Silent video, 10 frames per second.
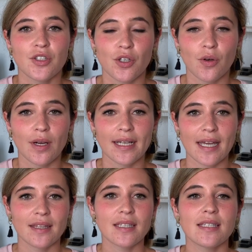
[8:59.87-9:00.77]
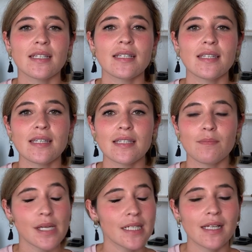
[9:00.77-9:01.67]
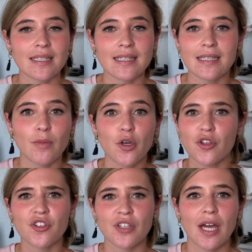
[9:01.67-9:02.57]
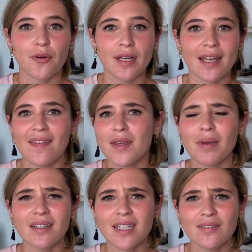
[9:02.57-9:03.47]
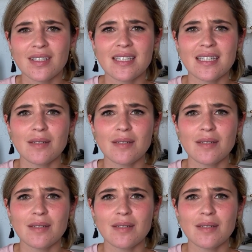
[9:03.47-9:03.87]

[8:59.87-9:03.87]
So again, these 6 things might not seem earth-shattering, and they might not even seem